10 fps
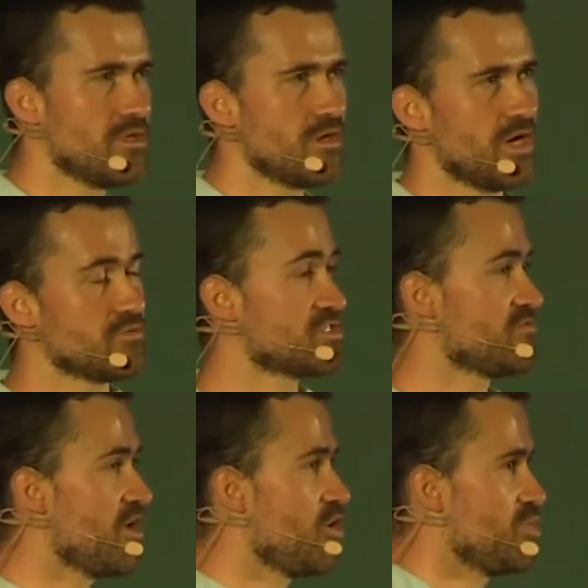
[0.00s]
I was
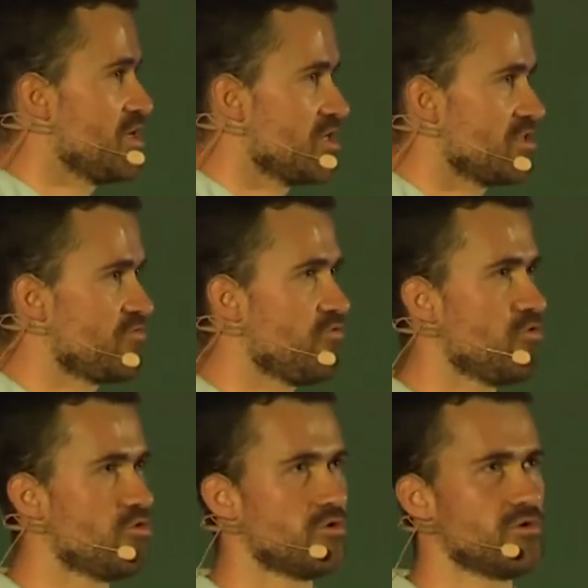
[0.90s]
developing it
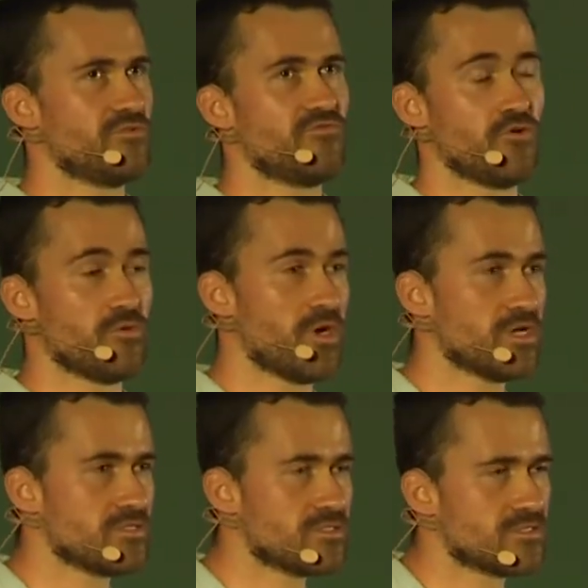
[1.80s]
for 4
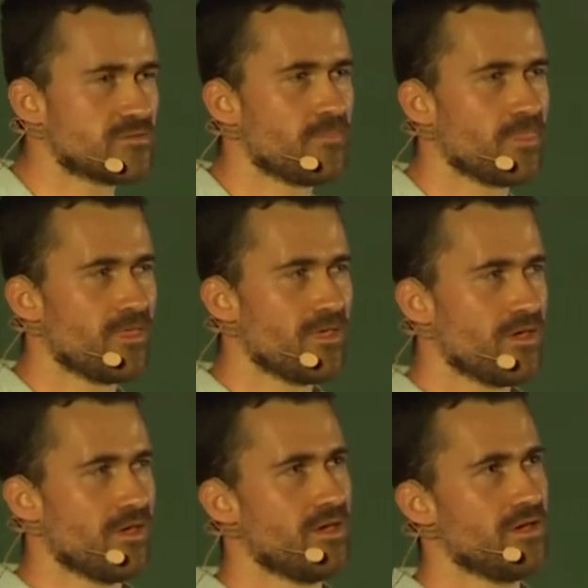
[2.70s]
months,
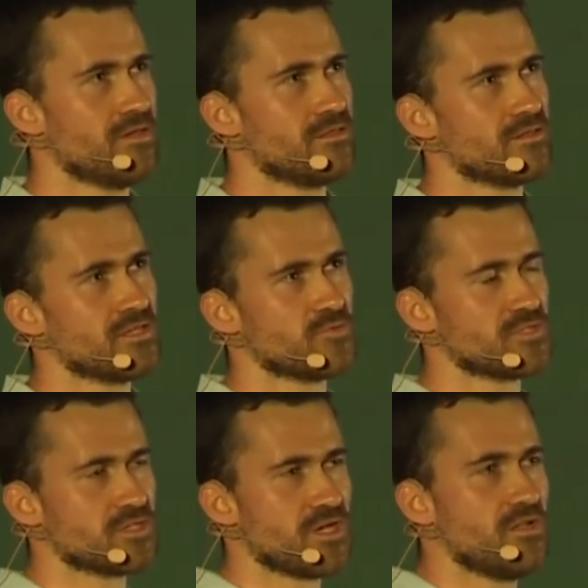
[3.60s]
and it was
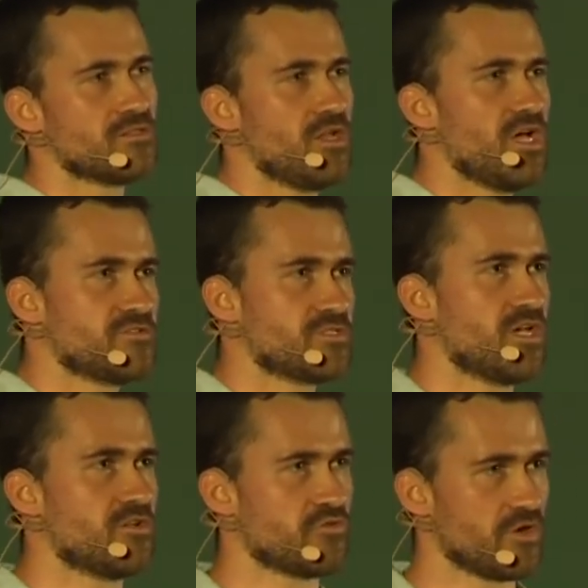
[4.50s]
a healthy lifestyle
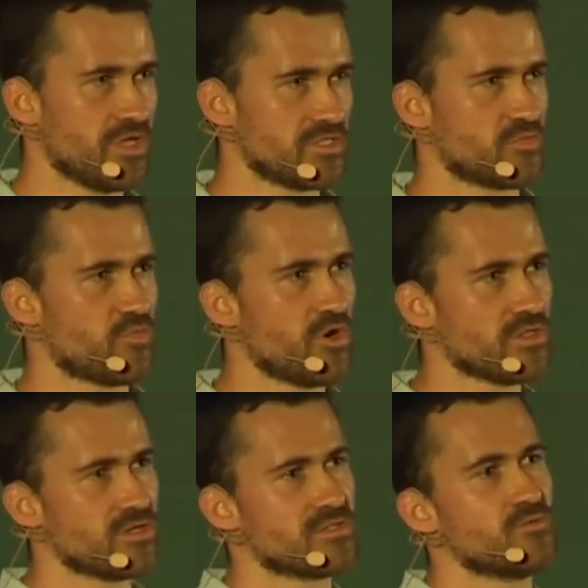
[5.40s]
related
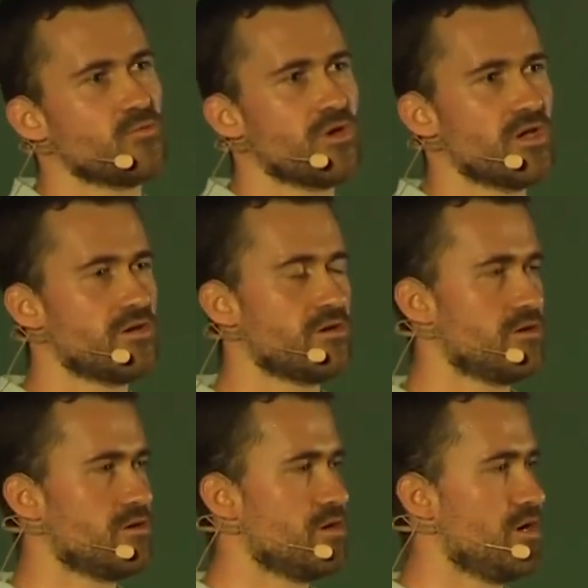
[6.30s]
product where
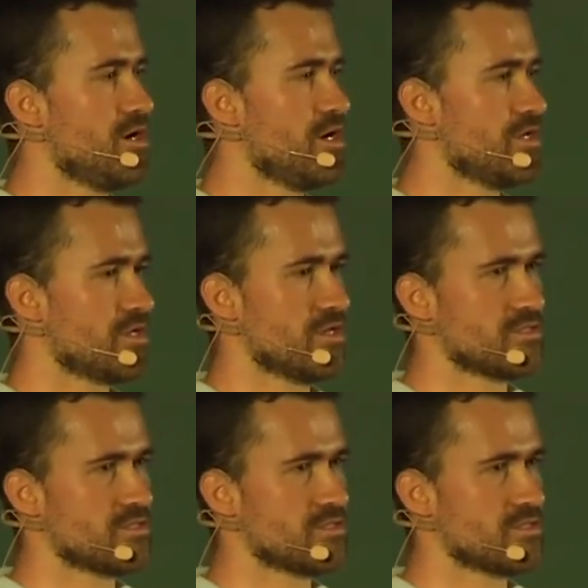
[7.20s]
I had